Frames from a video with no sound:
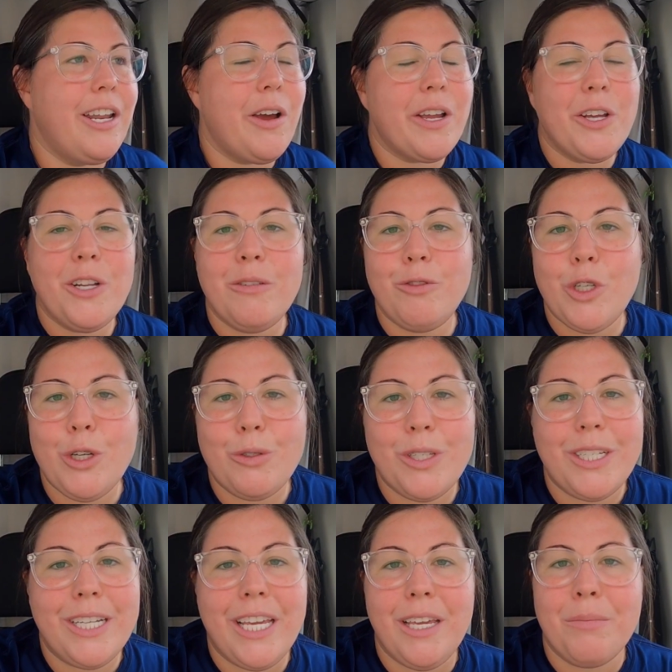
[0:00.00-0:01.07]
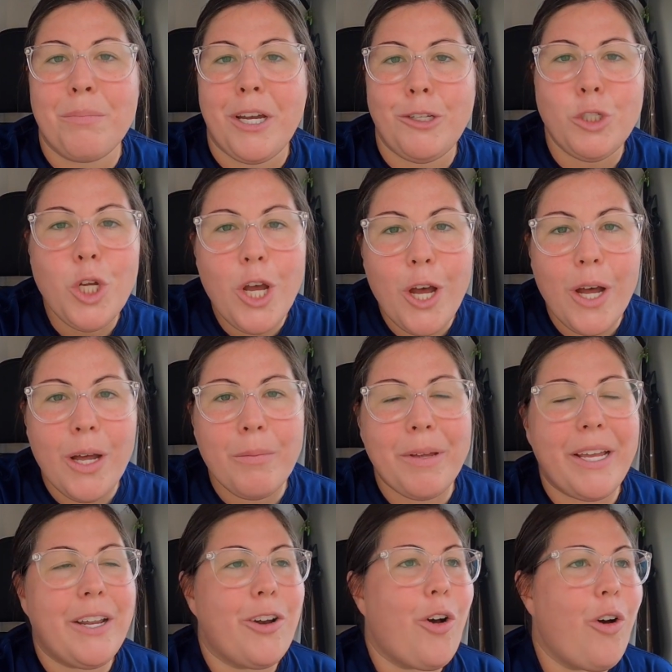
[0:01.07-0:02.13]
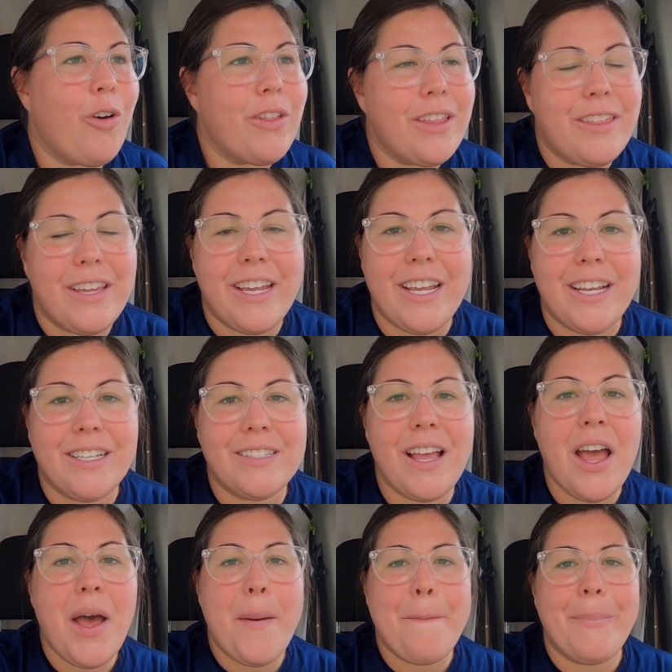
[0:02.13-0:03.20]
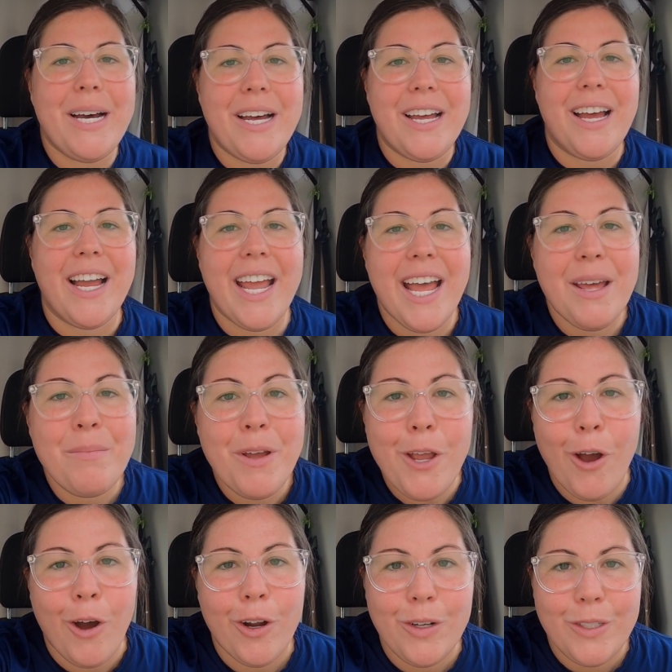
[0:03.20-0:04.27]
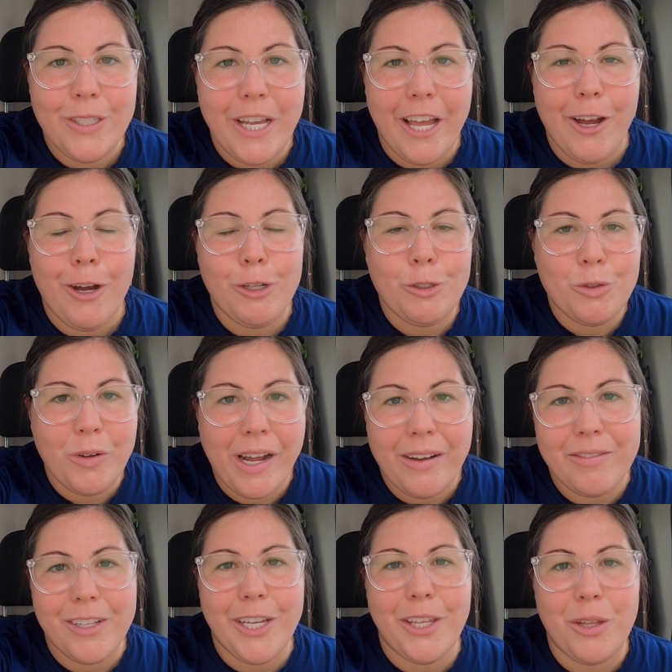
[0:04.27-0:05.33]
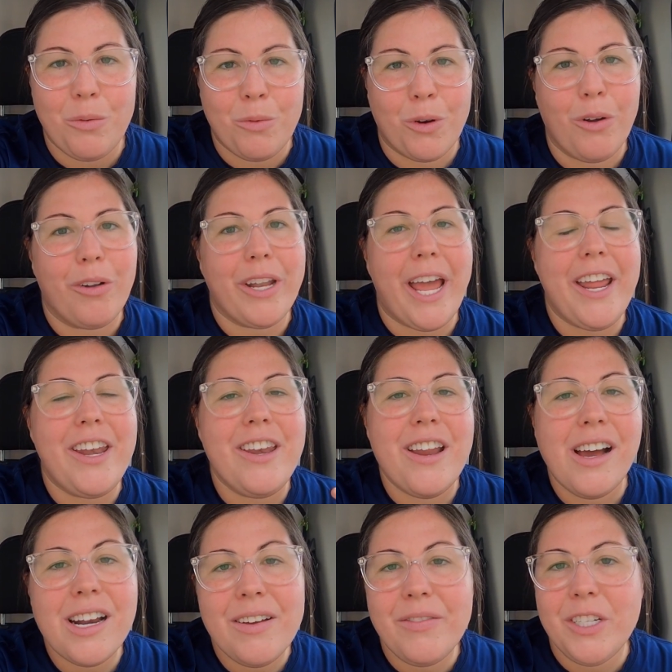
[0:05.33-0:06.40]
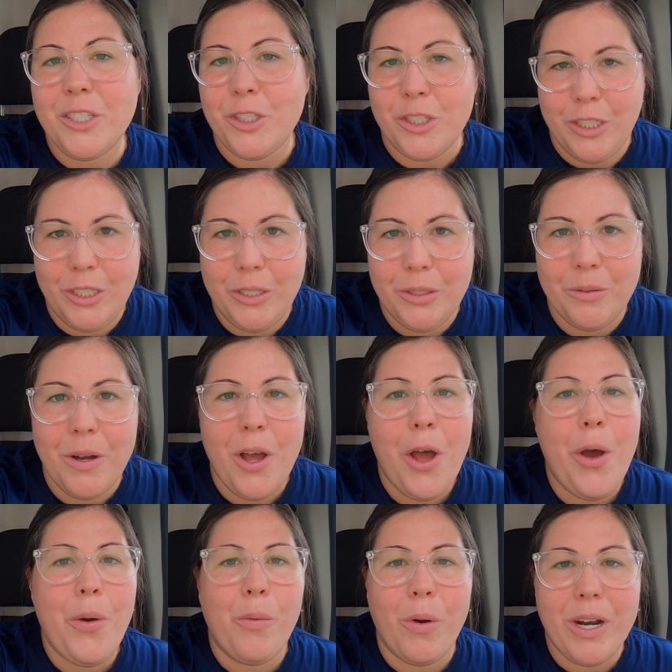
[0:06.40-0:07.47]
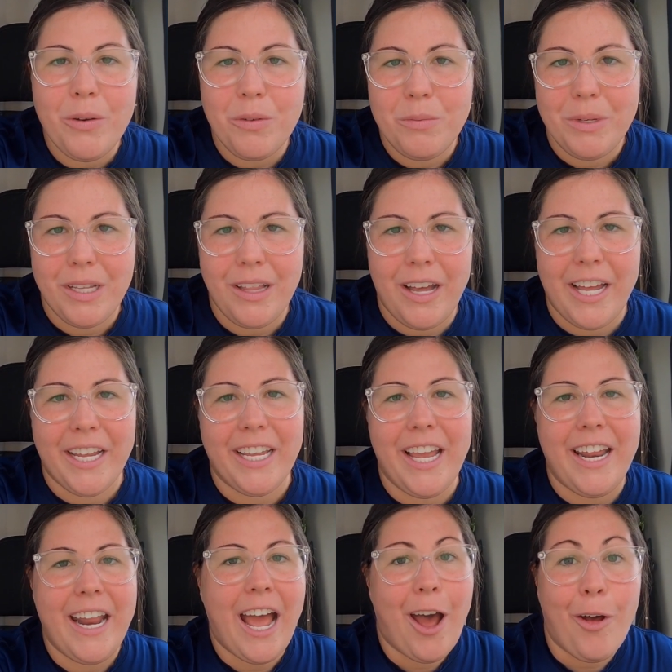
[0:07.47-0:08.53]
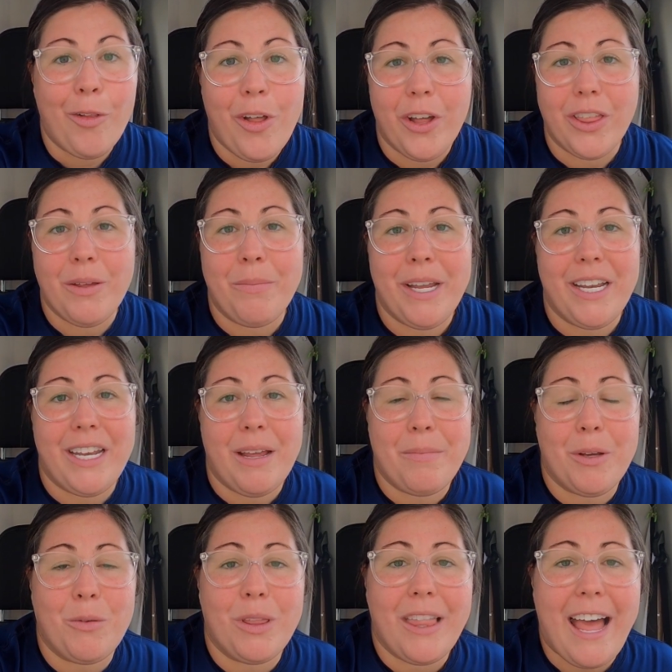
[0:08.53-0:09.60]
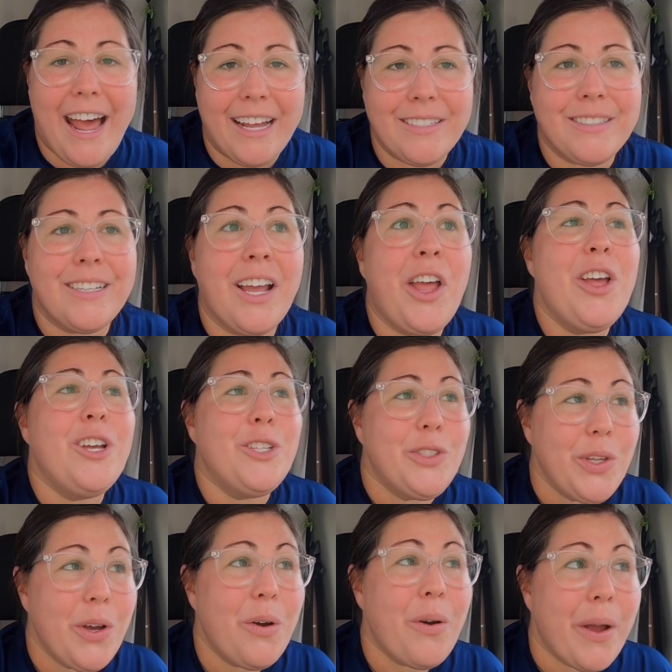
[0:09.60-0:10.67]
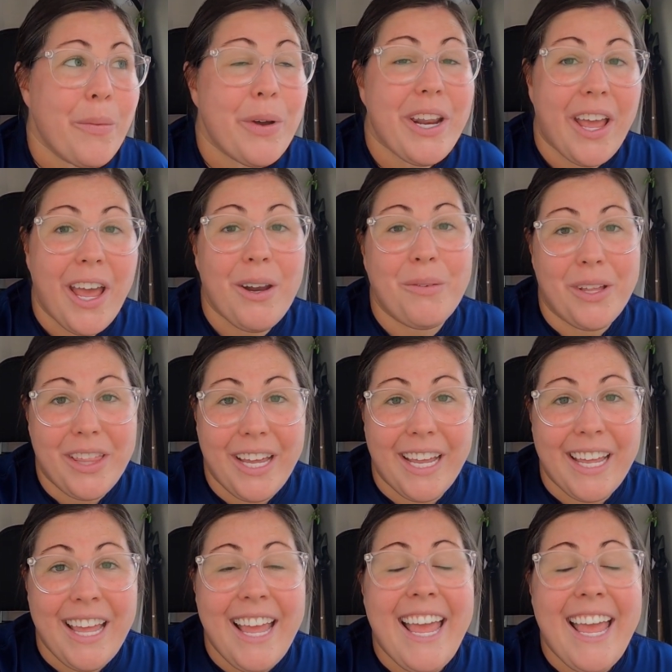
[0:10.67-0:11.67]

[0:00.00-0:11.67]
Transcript: Now, I could have chosen to keep my job and all the things, but I had my heart set on traveling the world, and none of us knew what it would be like and how long the pandemic would last. So I went ahead with it.